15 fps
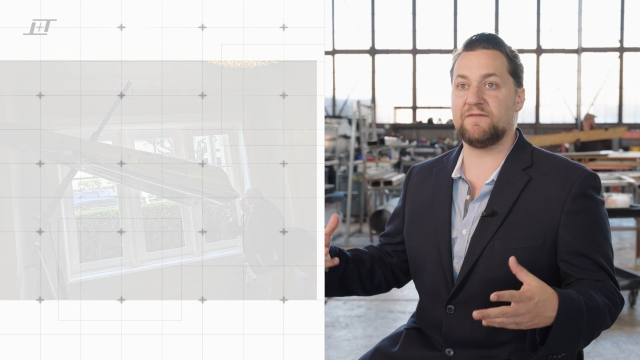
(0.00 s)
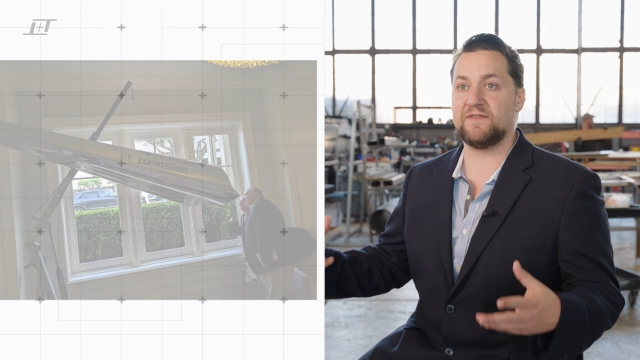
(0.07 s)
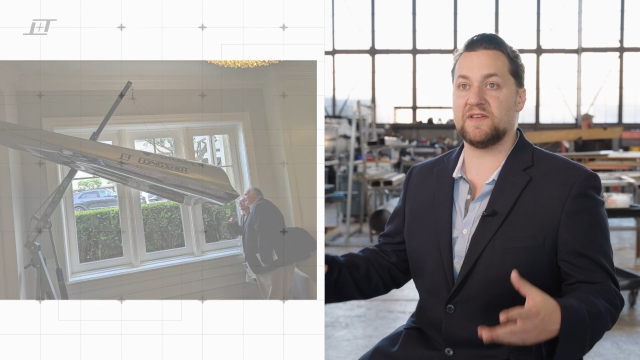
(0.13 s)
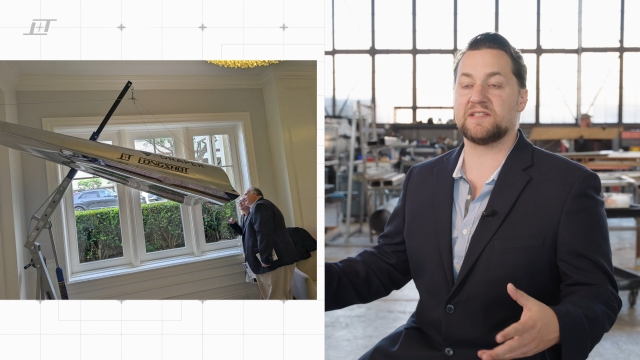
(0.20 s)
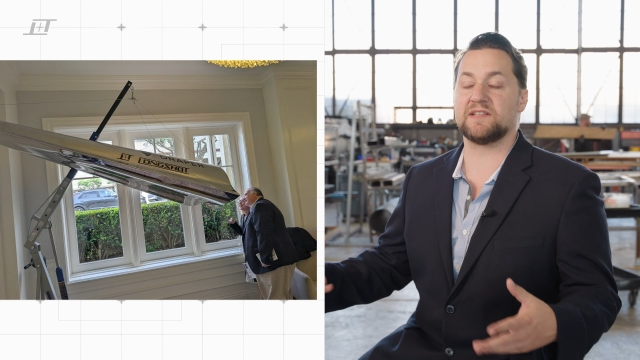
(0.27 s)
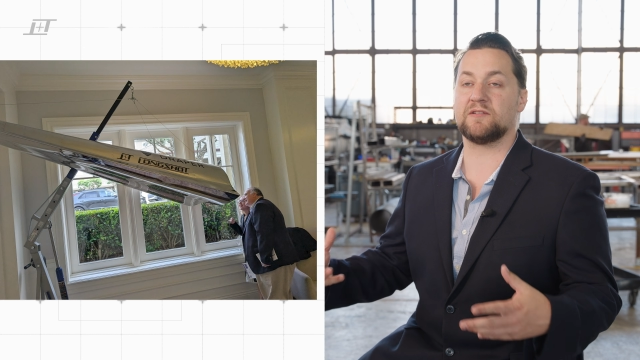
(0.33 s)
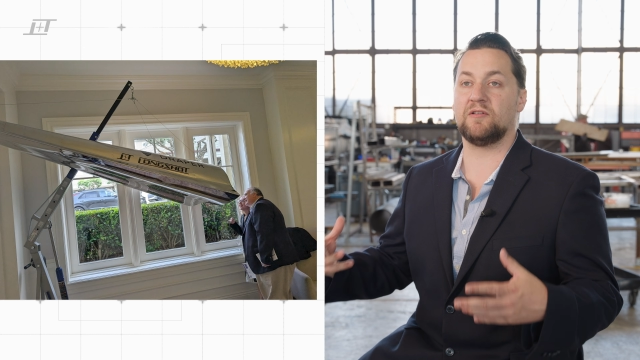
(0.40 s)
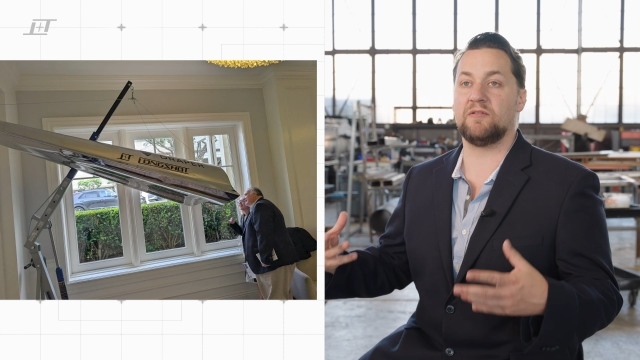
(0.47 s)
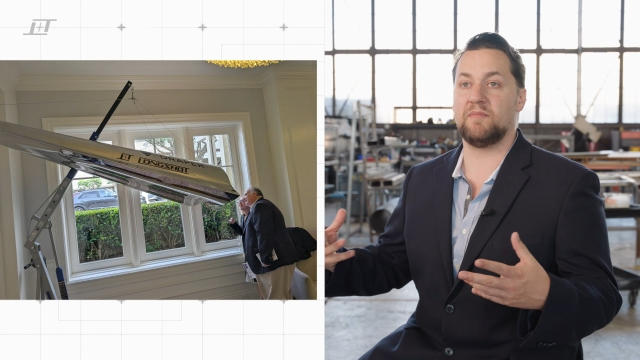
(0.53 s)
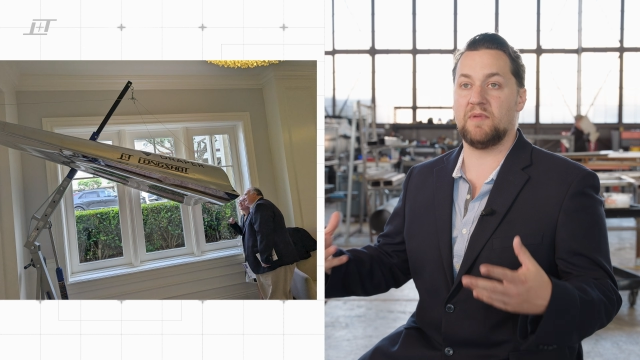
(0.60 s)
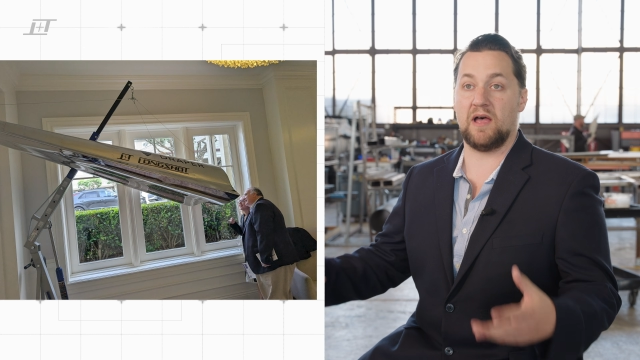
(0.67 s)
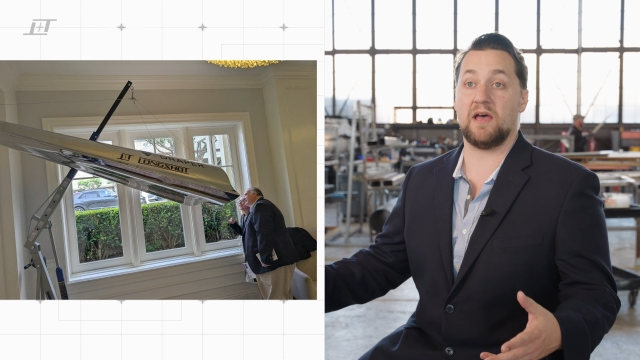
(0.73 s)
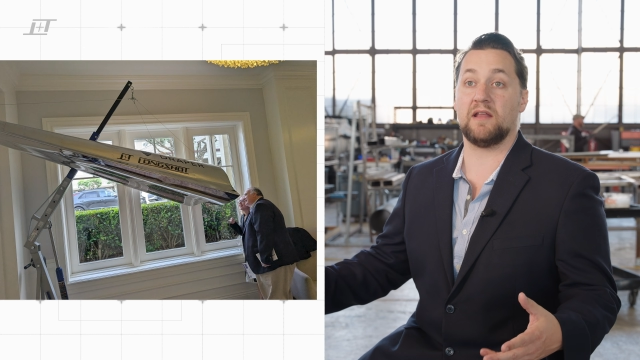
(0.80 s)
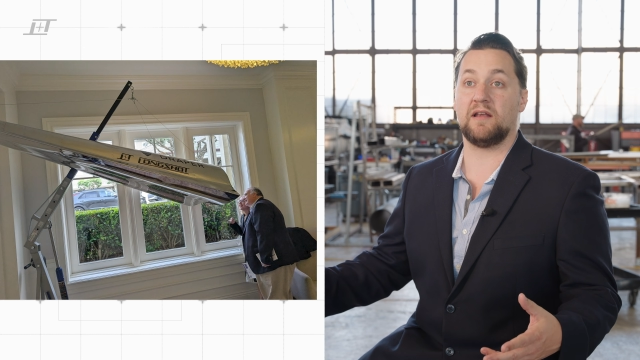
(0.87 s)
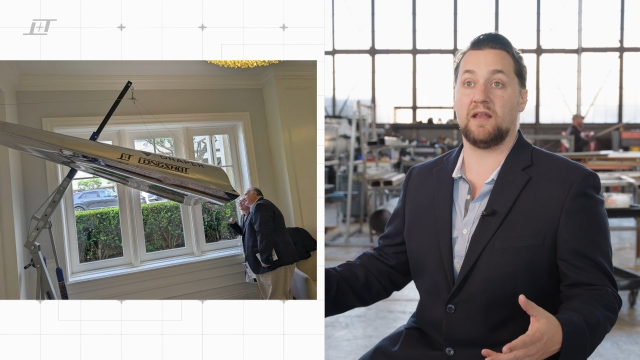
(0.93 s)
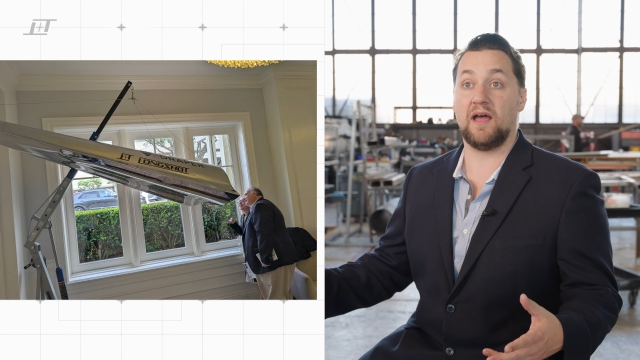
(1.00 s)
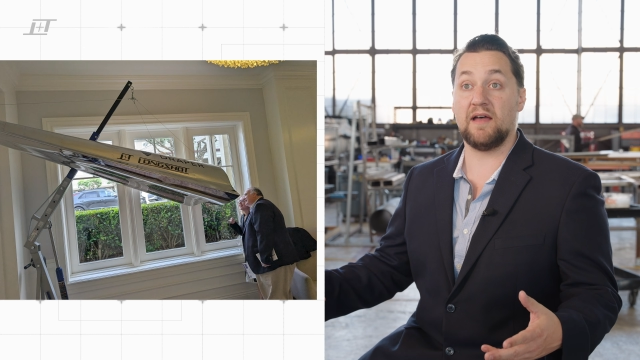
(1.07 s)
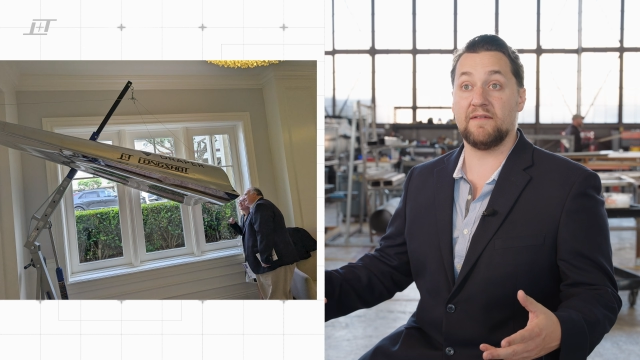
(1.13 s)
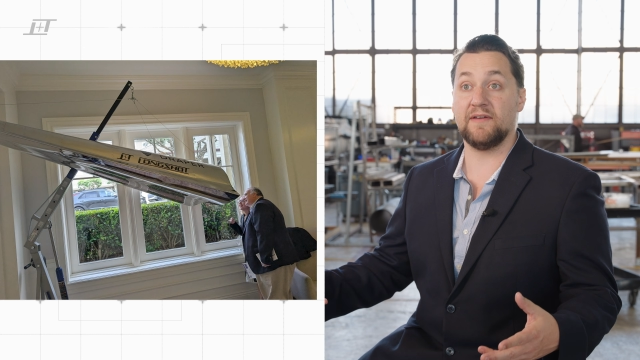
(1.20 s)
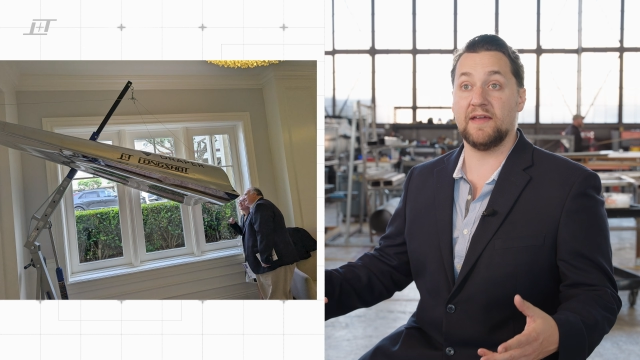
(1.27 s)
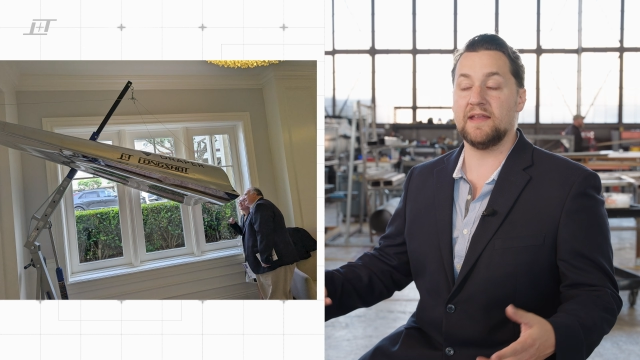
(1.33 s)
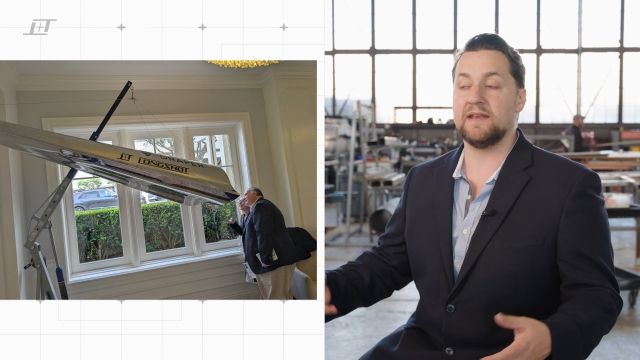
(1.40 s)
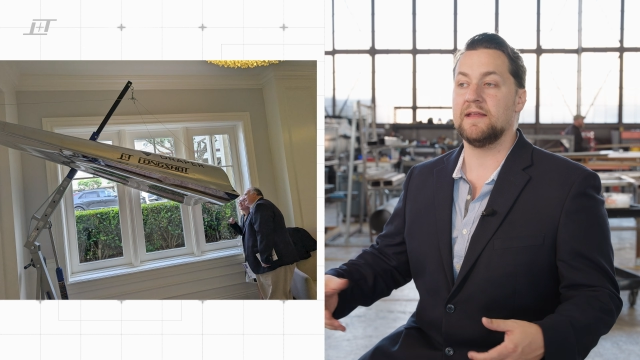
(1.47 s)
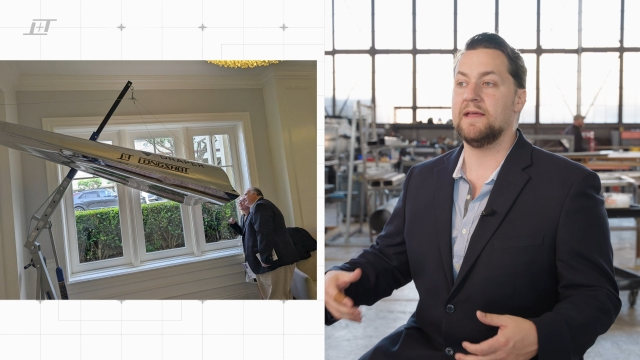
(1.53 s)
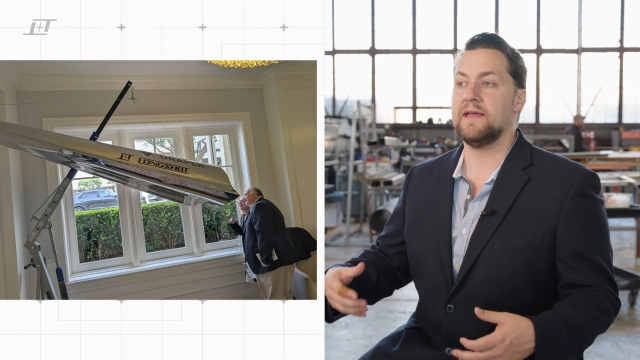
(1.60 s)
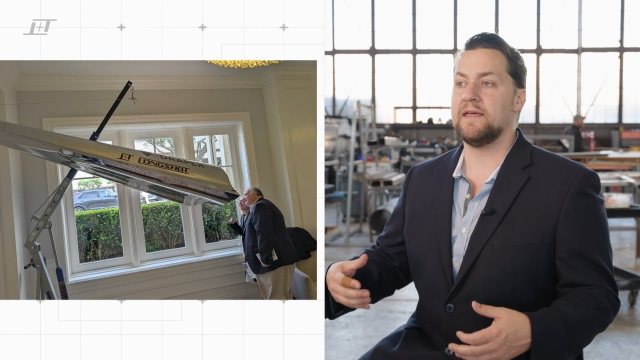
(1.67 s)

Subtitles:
physical model of it